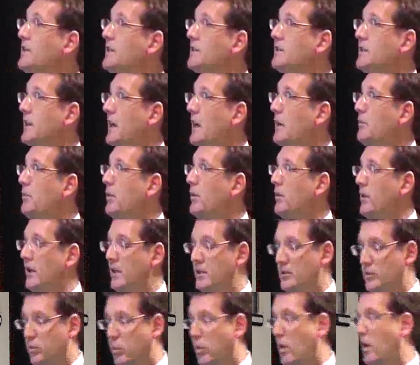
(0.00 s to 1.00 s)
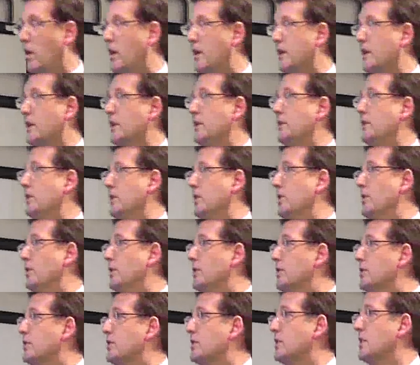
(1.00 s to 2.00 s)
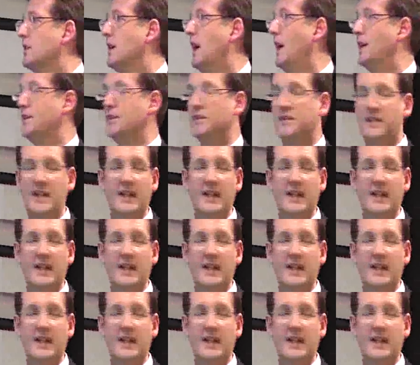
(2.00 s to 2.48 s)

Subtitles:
And this example is widely used